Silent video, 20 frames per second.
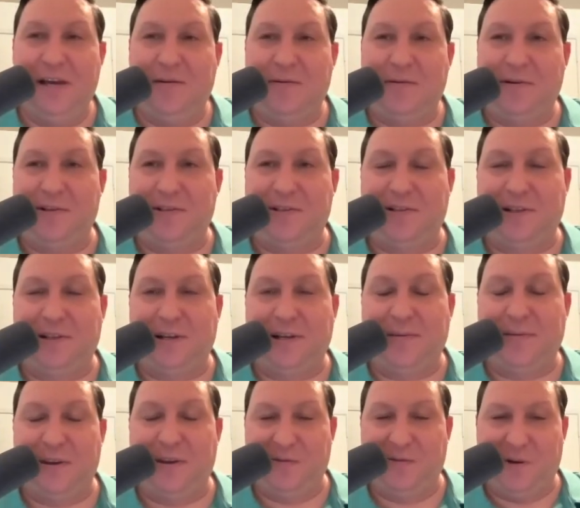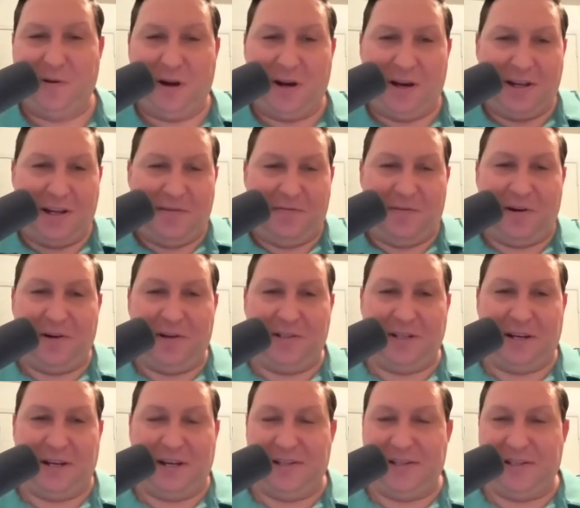Where it's like if you're on a very
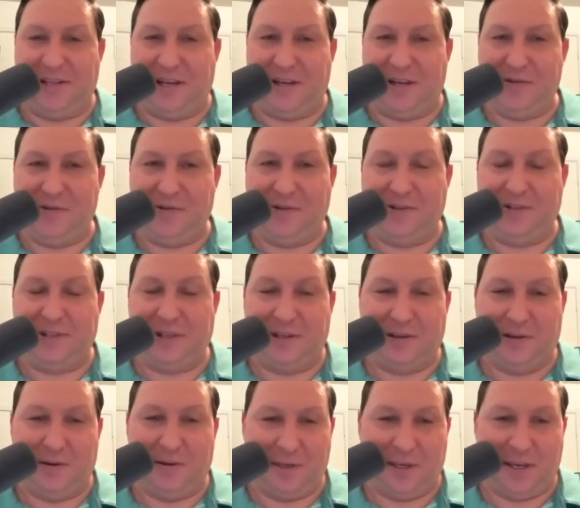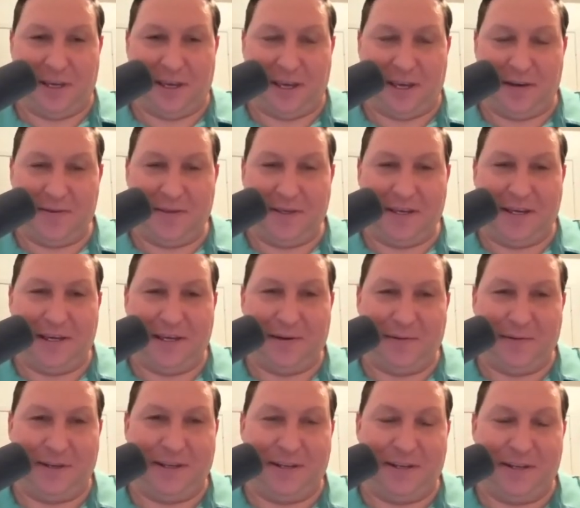tight schedule, it's like, okay, how the heck are
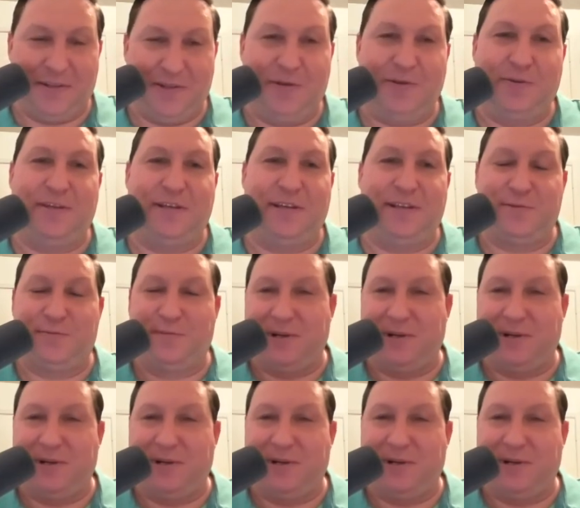we going to do this?